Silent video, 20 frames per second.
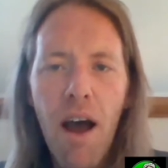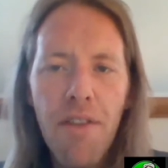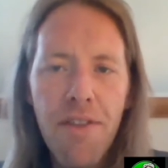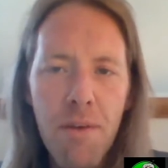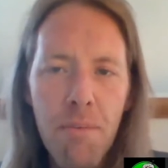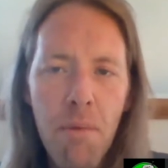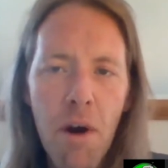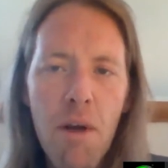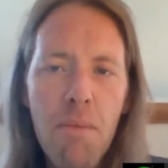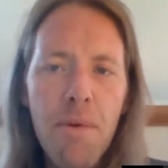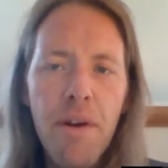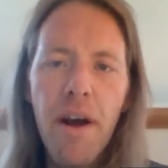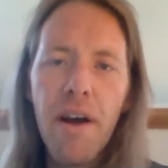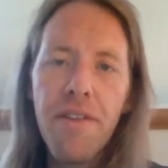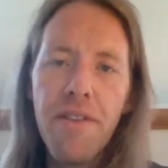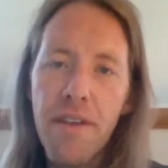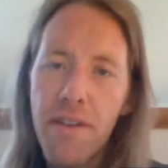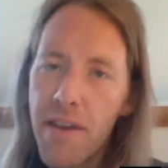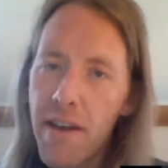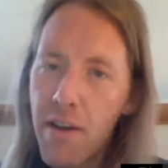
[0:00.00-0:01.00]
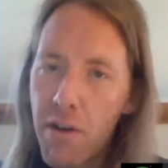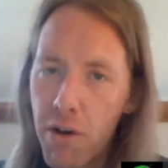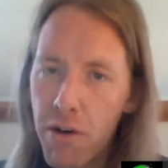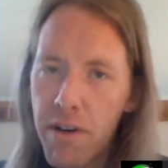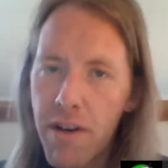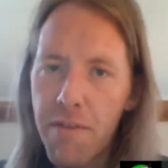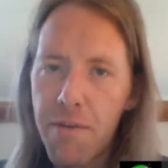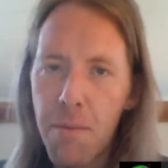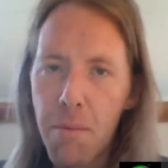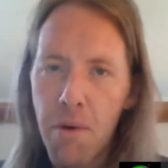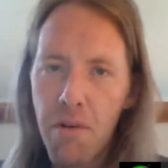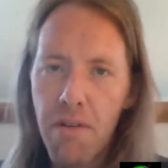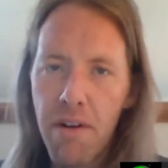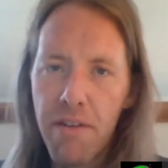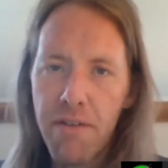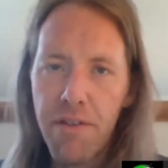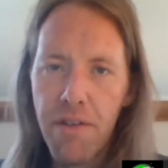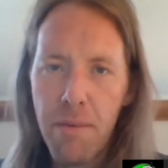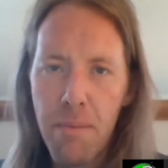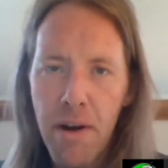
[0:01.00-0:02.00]
the moment, I think they could give them a
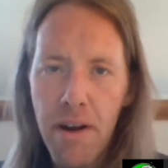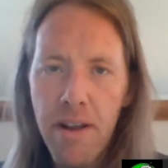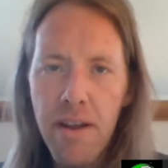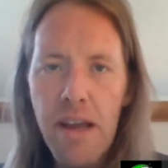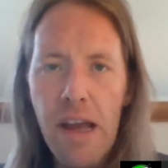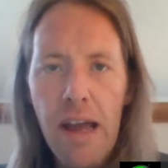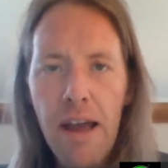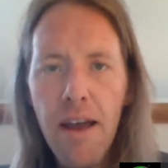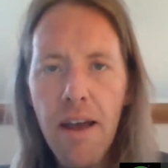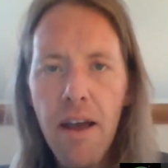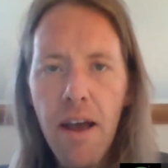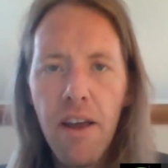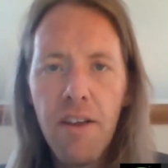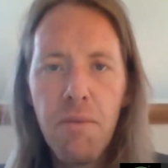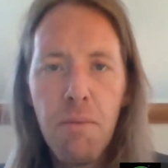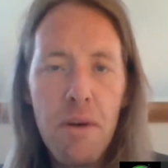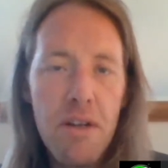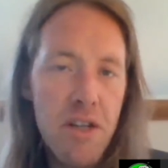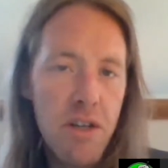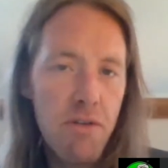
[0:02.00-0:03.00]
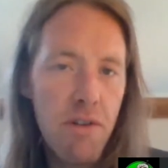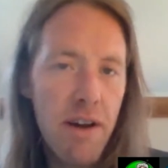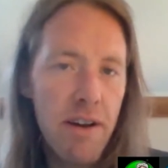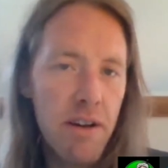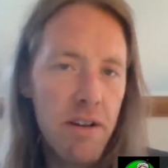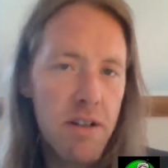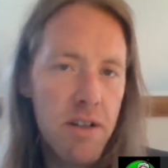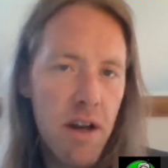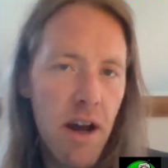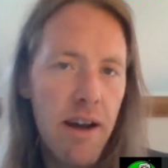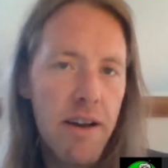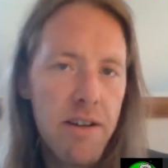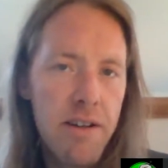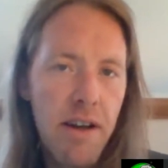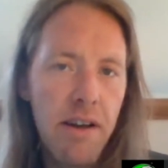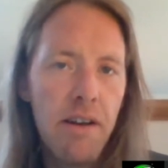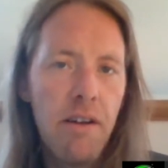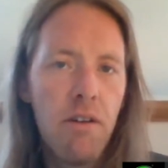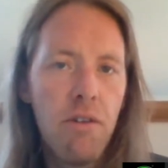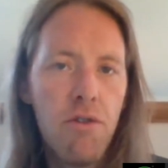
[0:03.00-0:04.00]
run for the money, especially around a tight
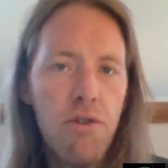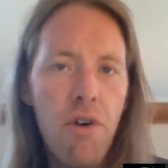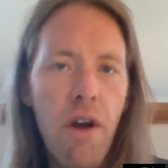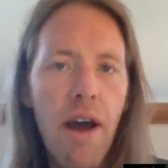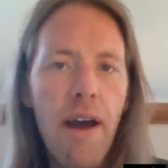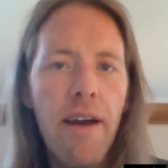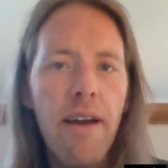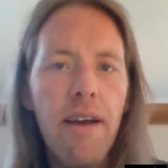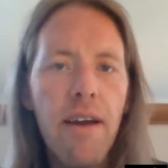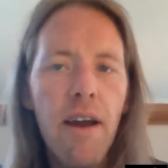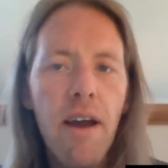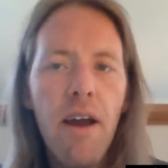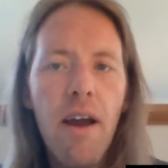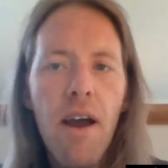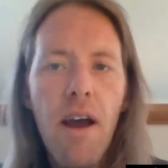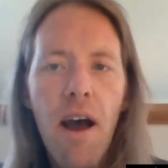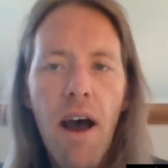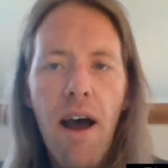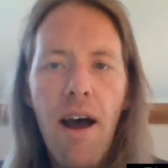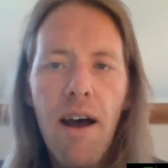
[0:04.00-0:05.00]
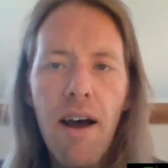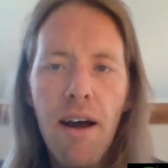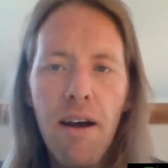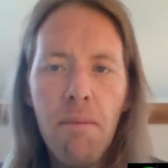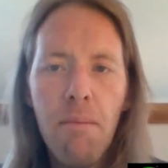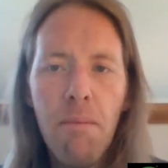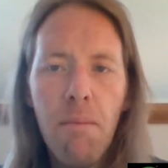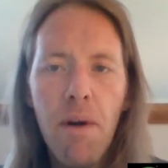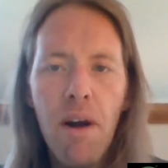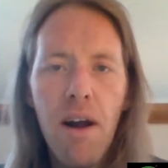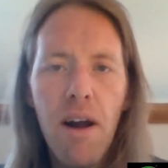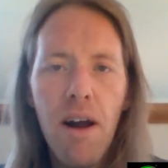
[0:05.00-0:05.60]
technical track. And